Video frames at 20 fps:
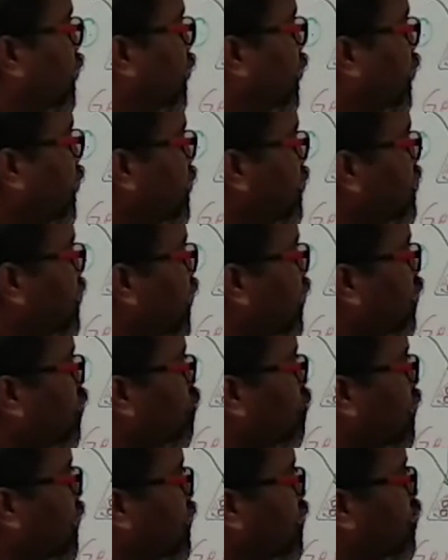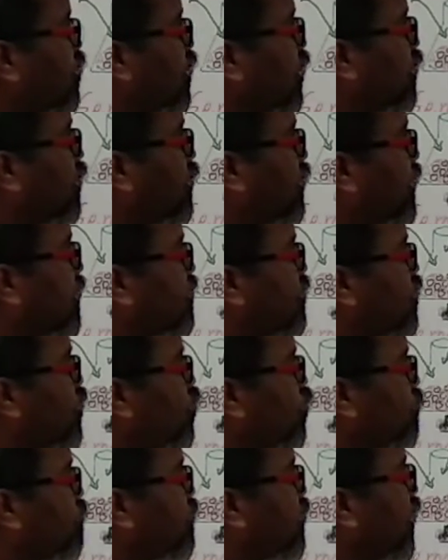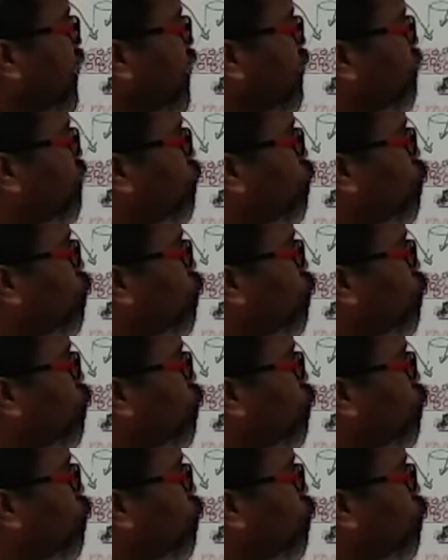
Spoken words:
Inside you can see test tubes in